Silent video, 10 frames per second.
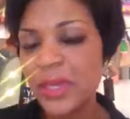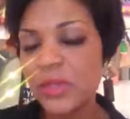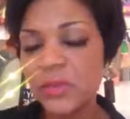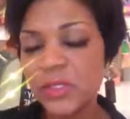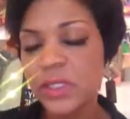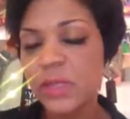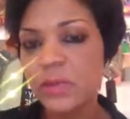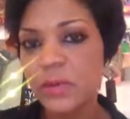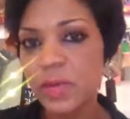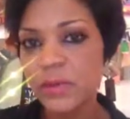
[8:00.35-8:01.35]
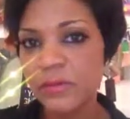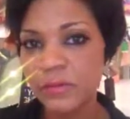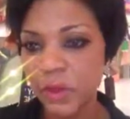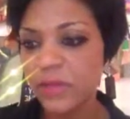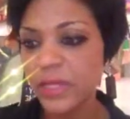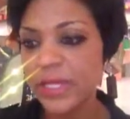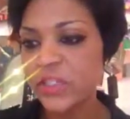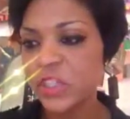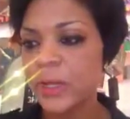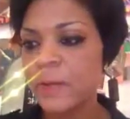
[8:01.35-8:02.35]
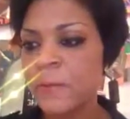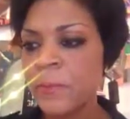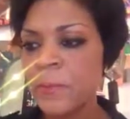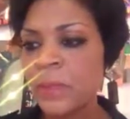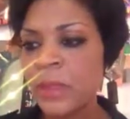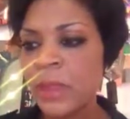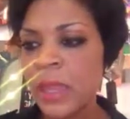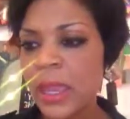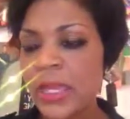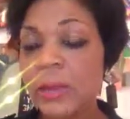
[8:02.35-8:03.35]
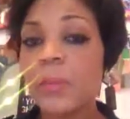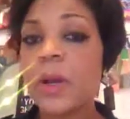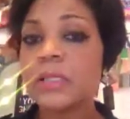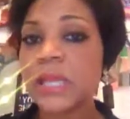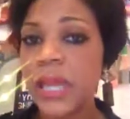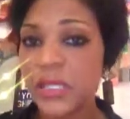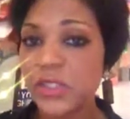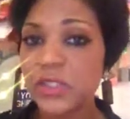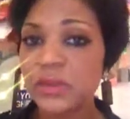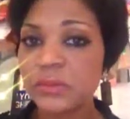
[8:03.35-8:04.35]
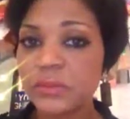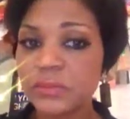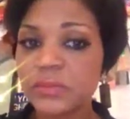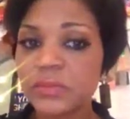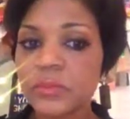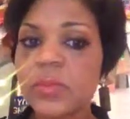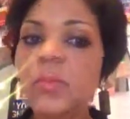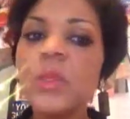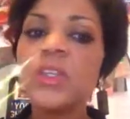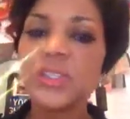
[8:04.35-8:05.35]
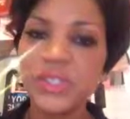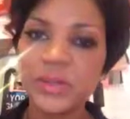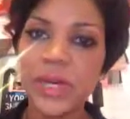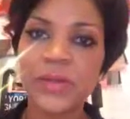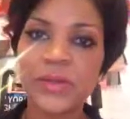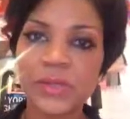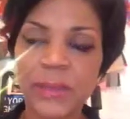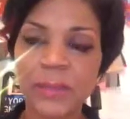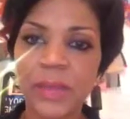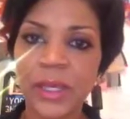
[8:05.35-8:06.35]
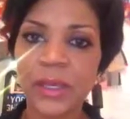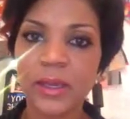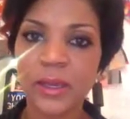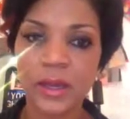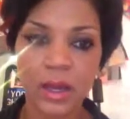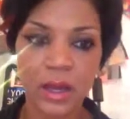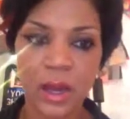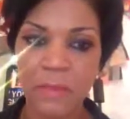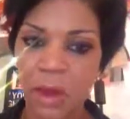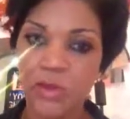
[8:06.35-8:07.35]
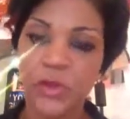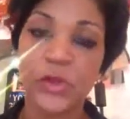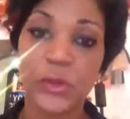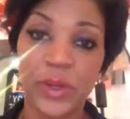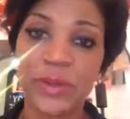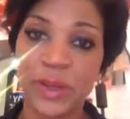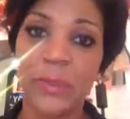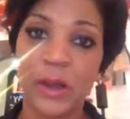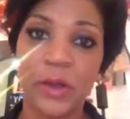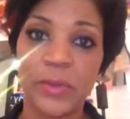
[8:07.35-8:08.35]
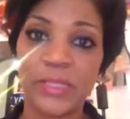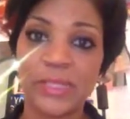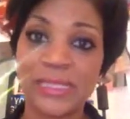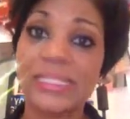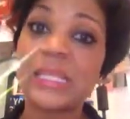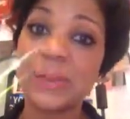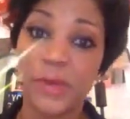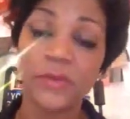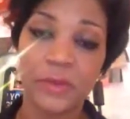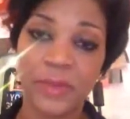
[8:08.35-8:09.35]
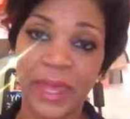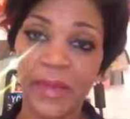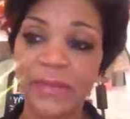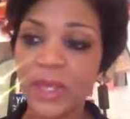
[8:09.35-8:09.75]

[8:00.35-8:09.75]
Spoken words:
and you receive your revelation and impartation, you still got to do something about your career and about your business separate from that.